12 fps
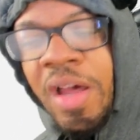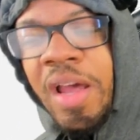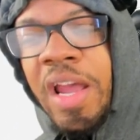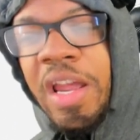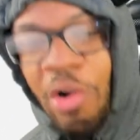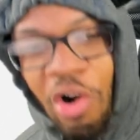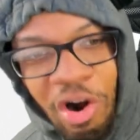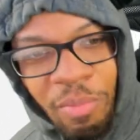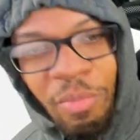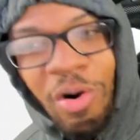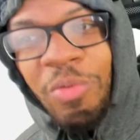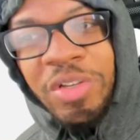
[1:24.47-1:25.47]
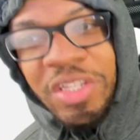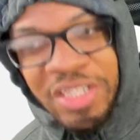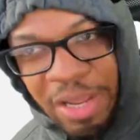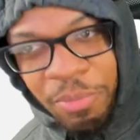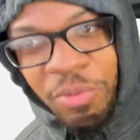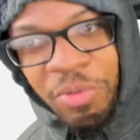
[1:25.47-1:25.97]
and RMR was the
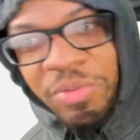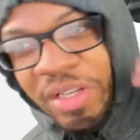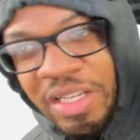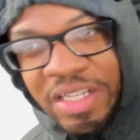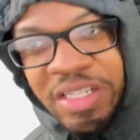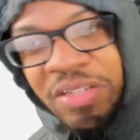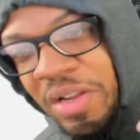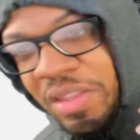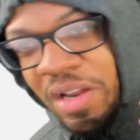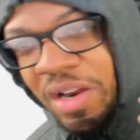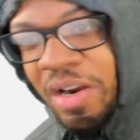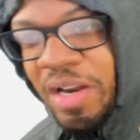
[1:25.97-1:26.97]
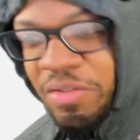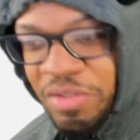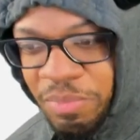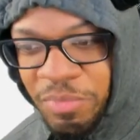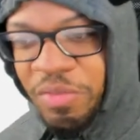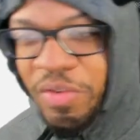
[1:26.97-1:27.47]
top one on the list right there. It was a
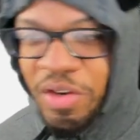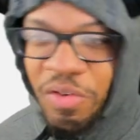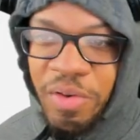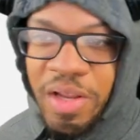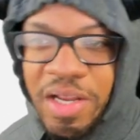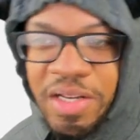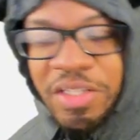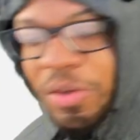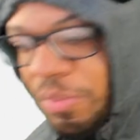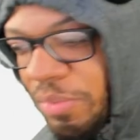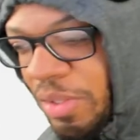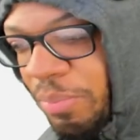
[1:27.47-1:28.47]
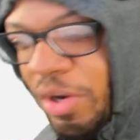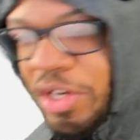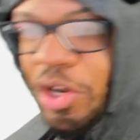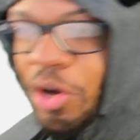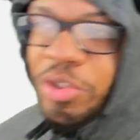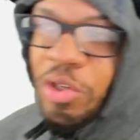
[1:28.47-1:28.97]
music video for that, so pretty
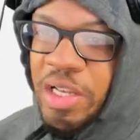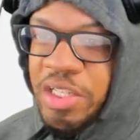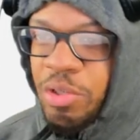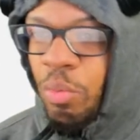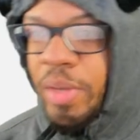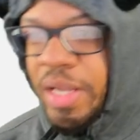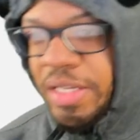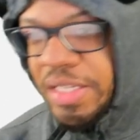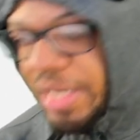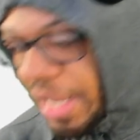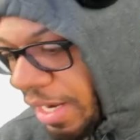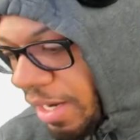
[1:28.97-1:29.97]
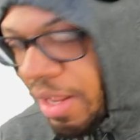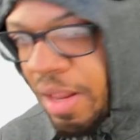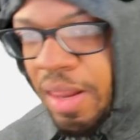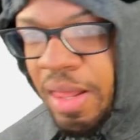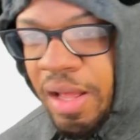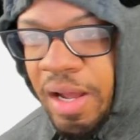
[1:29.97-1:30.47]
dope. So let's see what we get tonight.
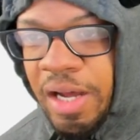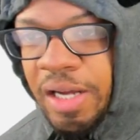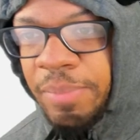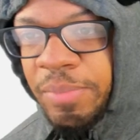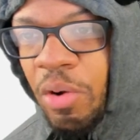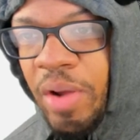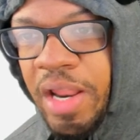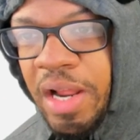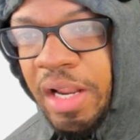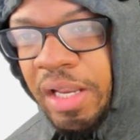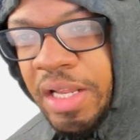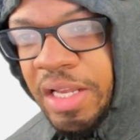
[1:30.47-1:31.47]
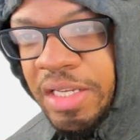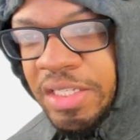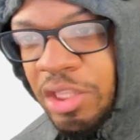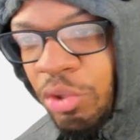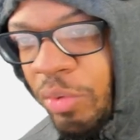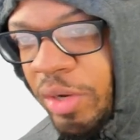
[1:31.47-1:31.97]
Go ahead and click this in
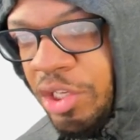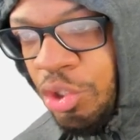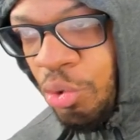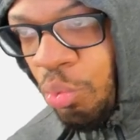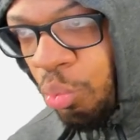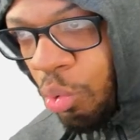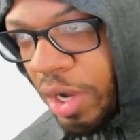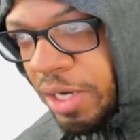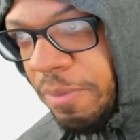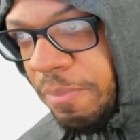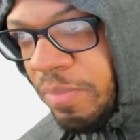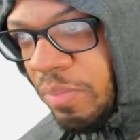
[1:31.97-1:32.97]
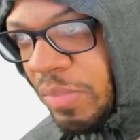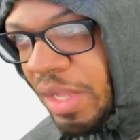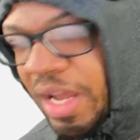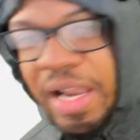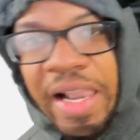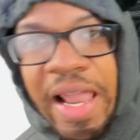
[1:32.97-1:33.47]
3, 2, 1.
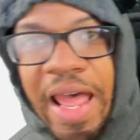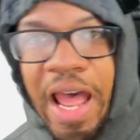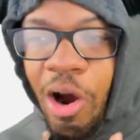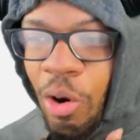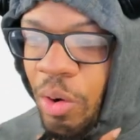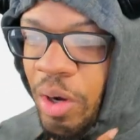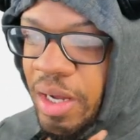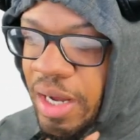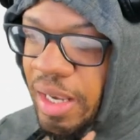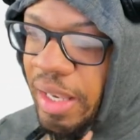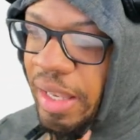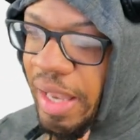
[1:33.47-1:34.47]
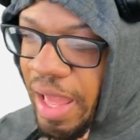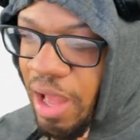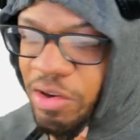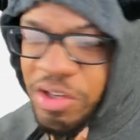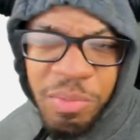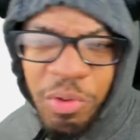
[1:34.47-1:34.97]
Allow.
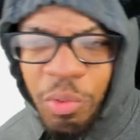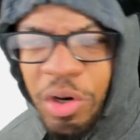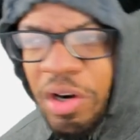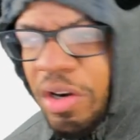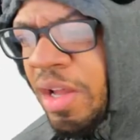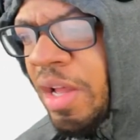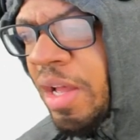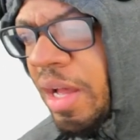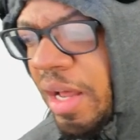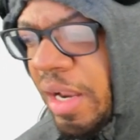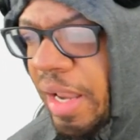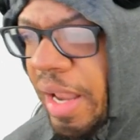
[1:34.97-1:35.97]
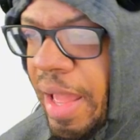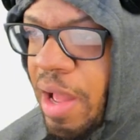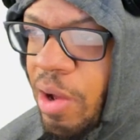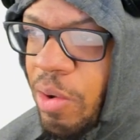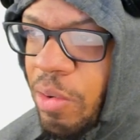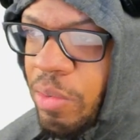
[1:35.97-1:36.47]
It's gonna be weird.
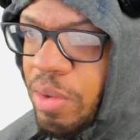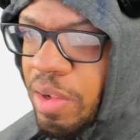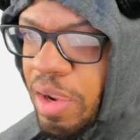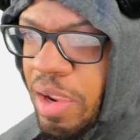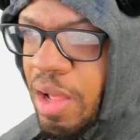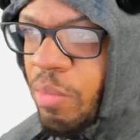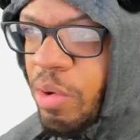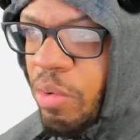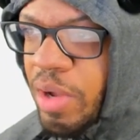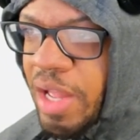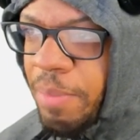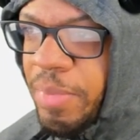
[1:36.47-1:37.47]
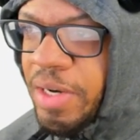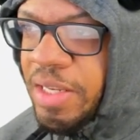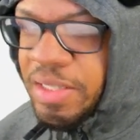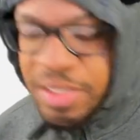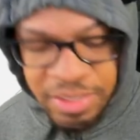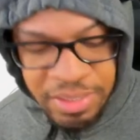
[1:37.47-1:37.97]
Allow. We're gonna copy
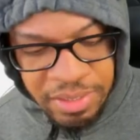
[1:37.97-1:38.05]
this,